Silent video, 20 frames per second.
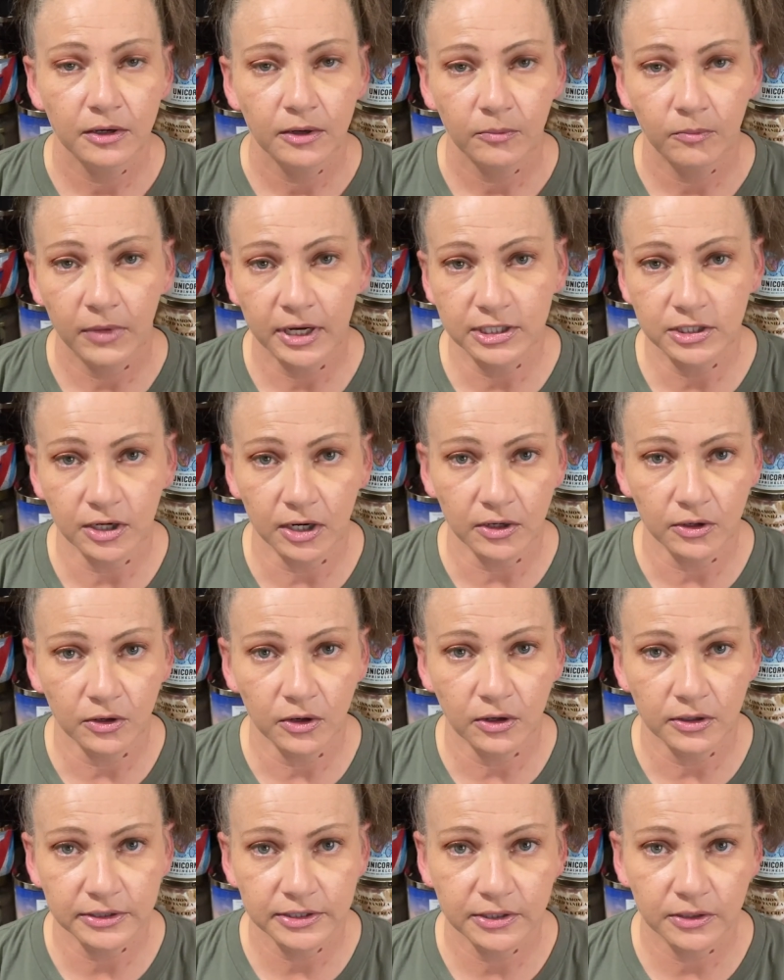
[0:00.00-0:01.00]
My daughter
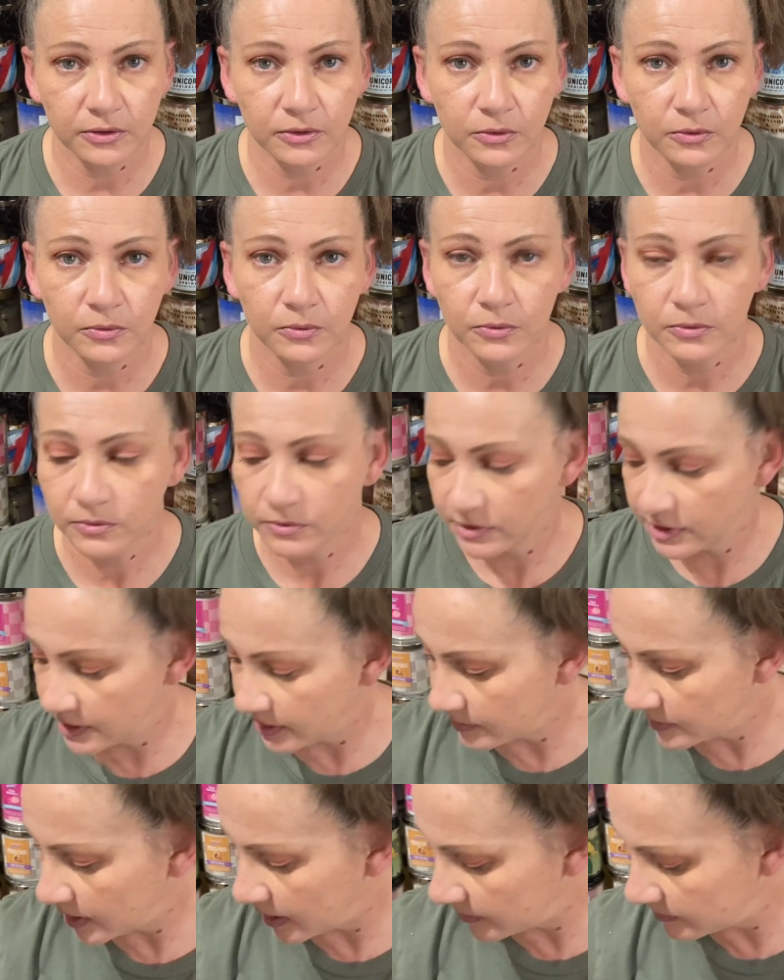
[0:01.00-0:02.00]
also
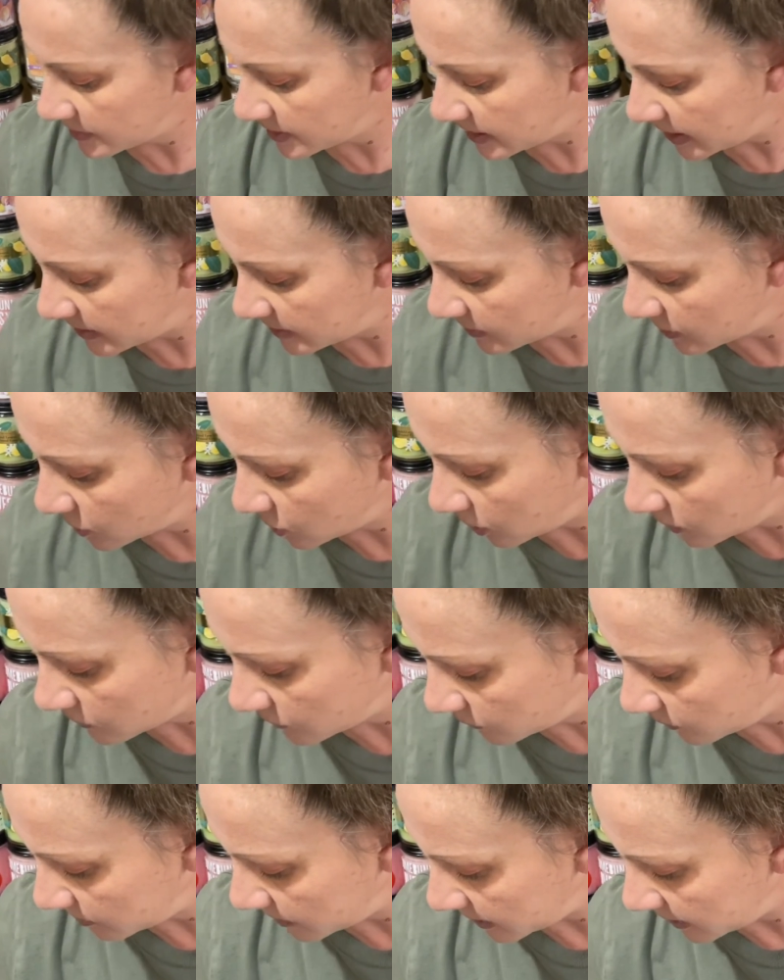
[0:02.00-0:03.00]
sometimes takes the jars
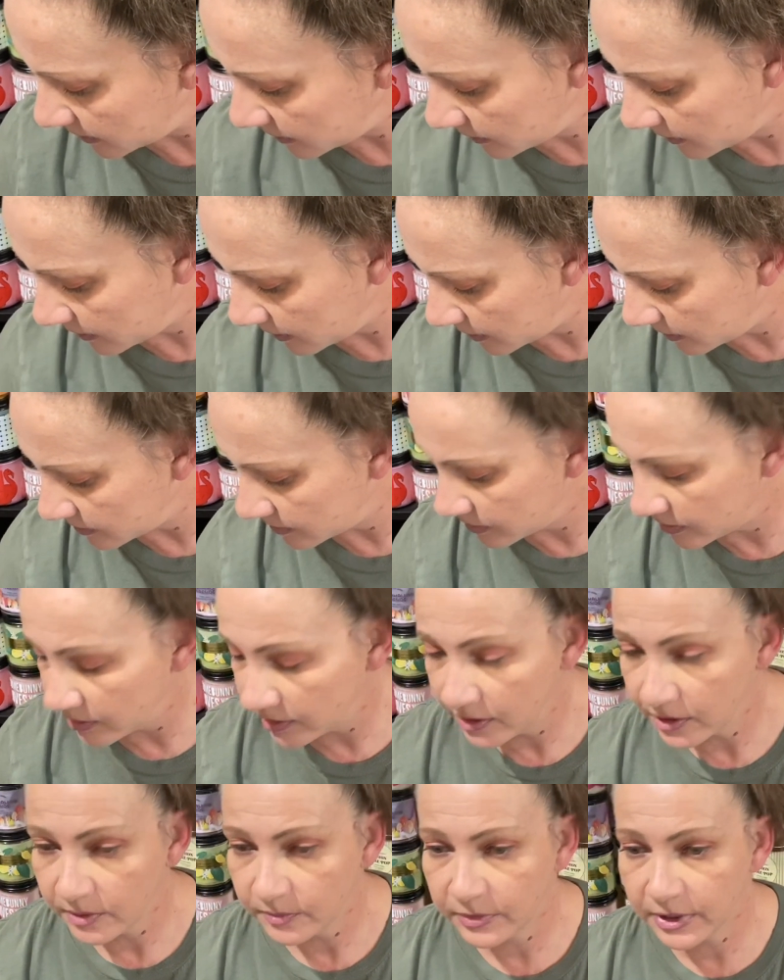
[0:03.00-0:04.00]
for me and
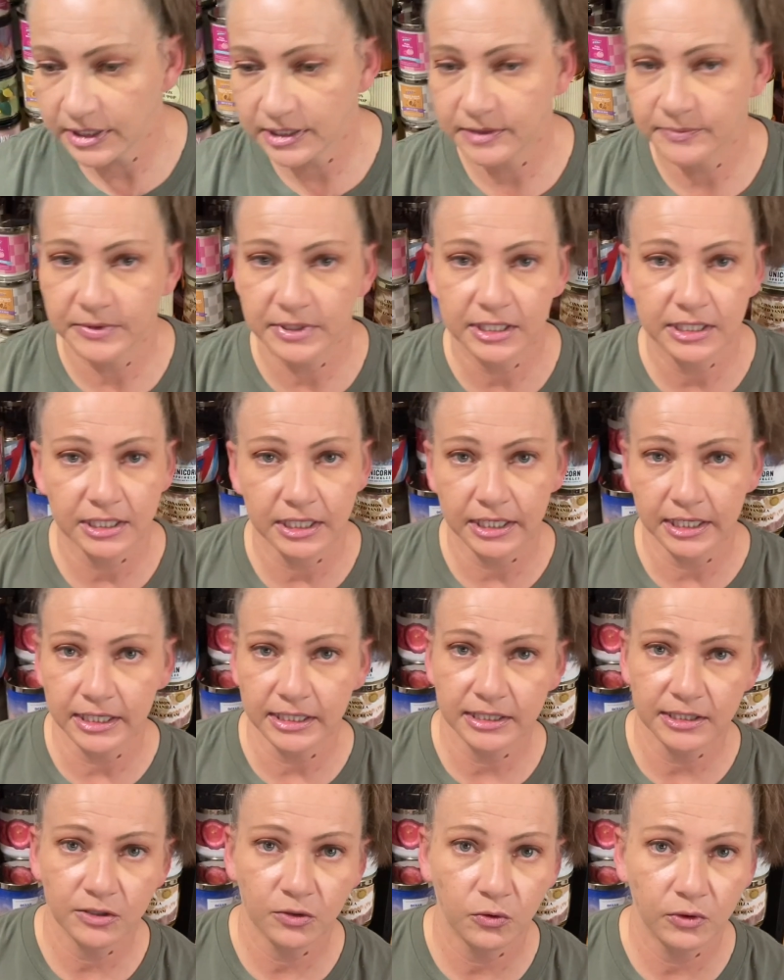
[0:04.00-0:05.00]
puts
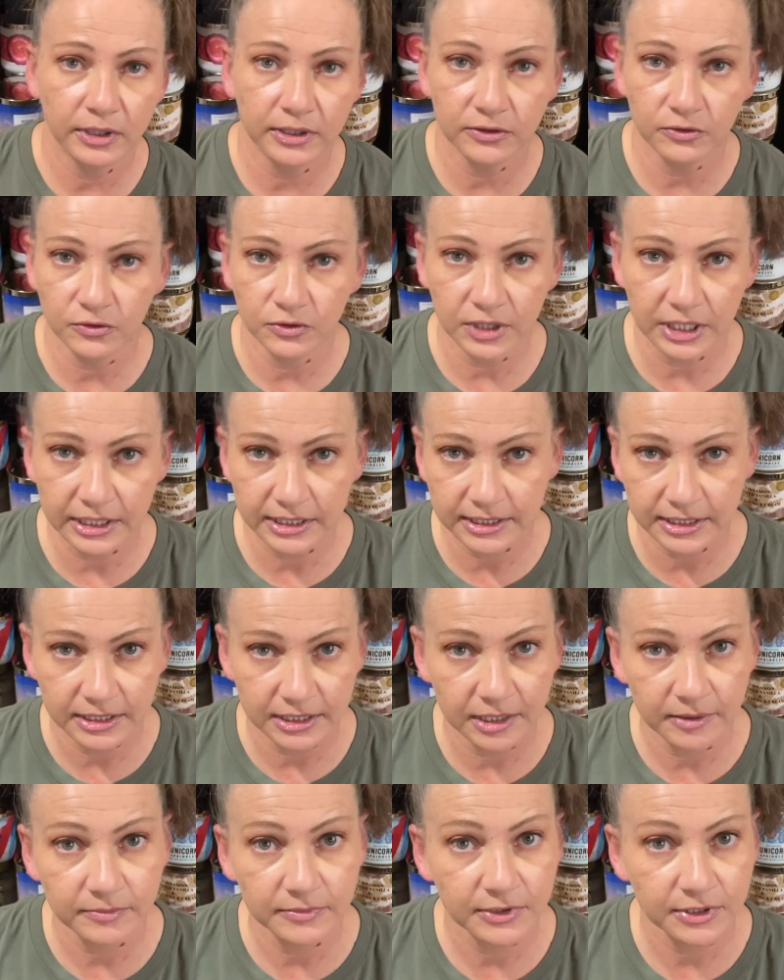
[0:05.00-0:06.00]
miscellaneous toys or things in
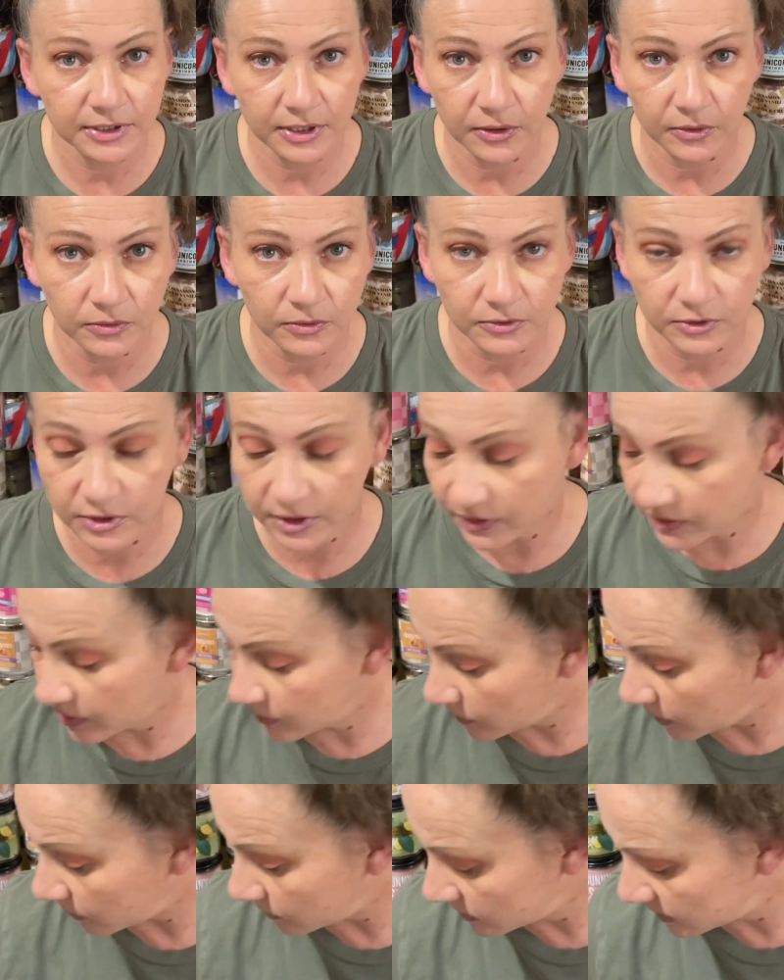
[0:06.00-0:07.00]
them. So there's nothing
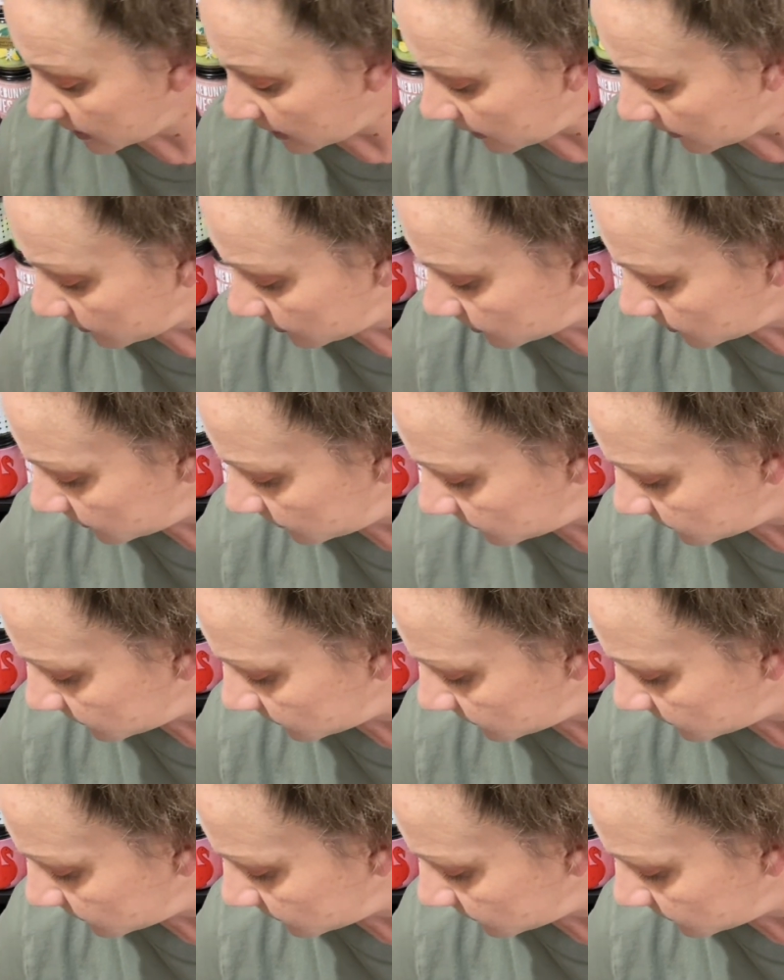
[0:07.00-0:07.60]
wrong with that.